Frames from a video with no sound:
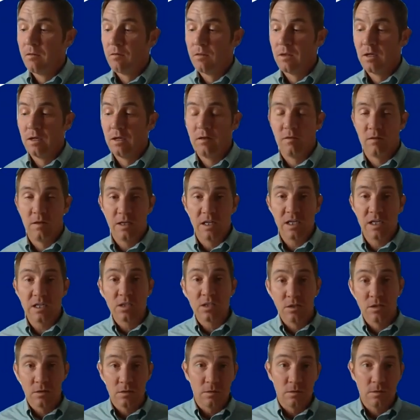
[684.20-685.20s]
the
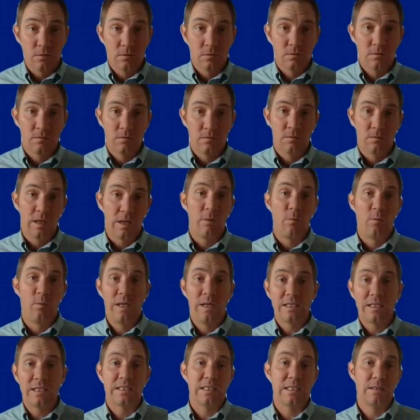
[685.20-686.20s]
issue that
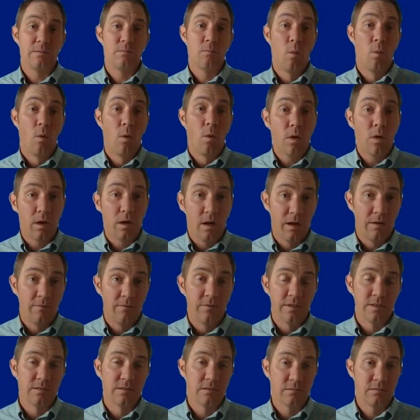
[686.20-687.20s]
we see more of
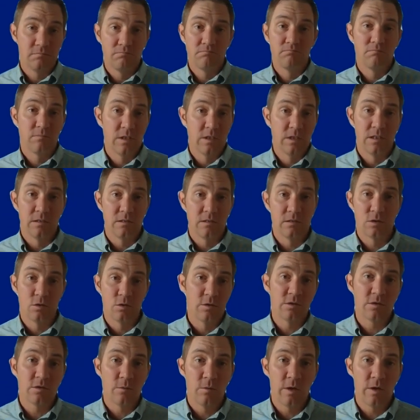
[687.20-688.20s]
is
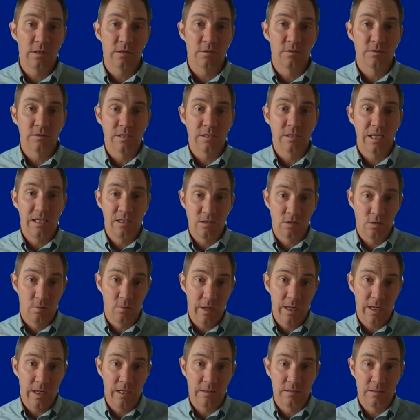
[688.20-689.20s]
short-term rentals and
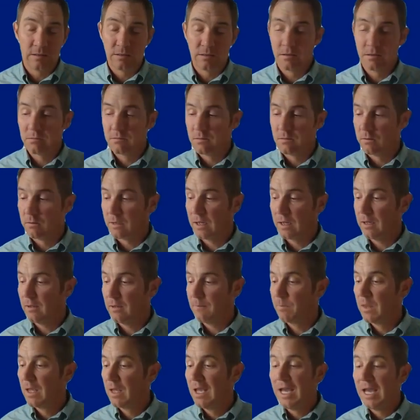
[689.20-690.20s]
HOAs.
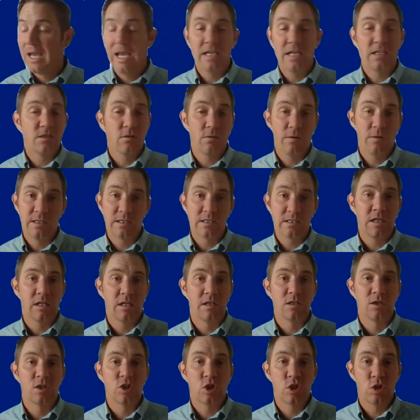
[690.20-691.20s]
Okay, HOAs
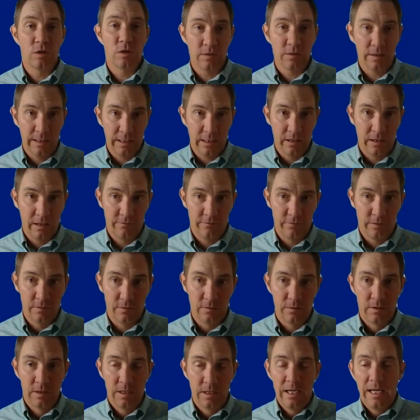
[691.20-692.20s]
can certainly govern,
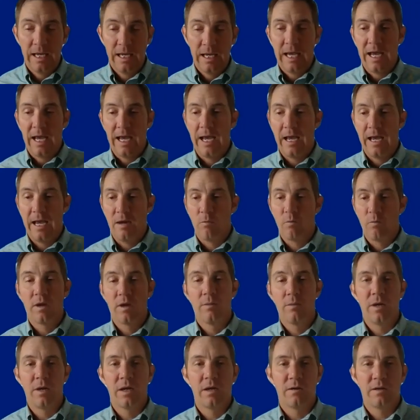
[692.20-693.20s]
and one of
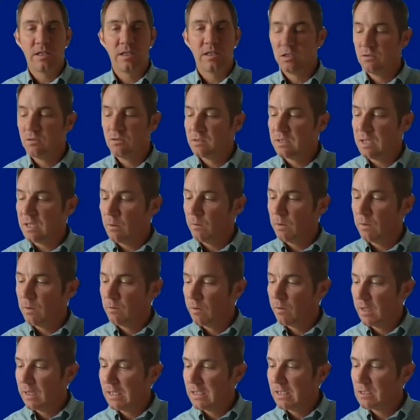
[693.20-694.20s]
the bigger issues that we
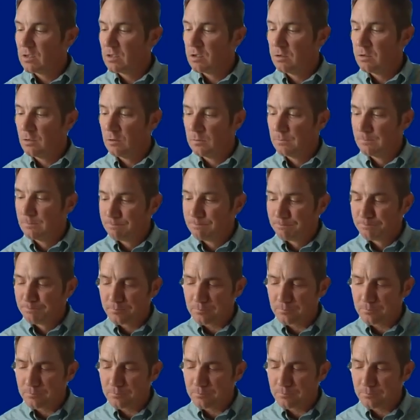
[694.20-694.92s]
run into